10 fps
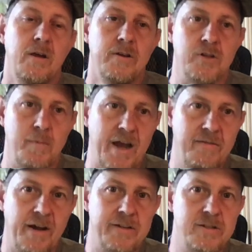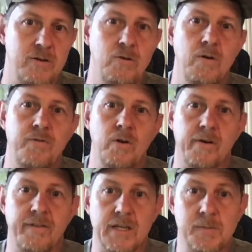So my advice to you, if
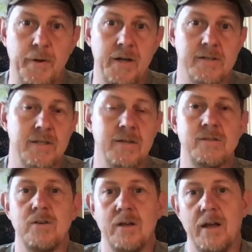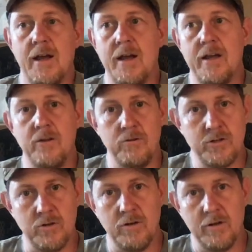you've experienced this, you
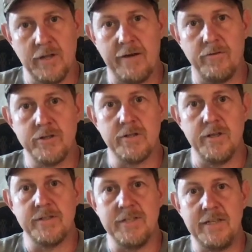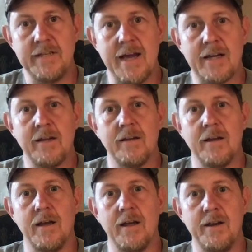should leverage this DTAC
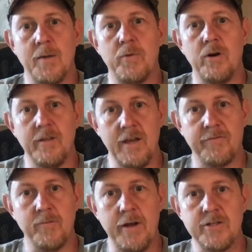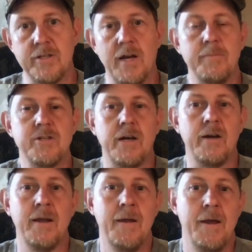number and the information that I'm
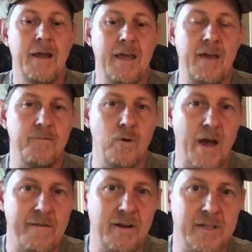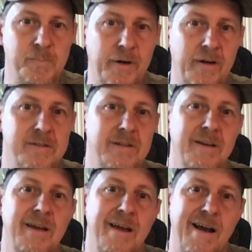sharing. If you haven't experienced
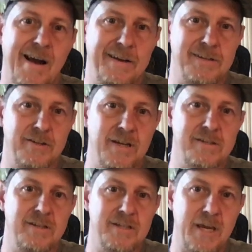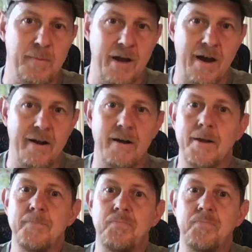it, I suggest that you keep an eye on it.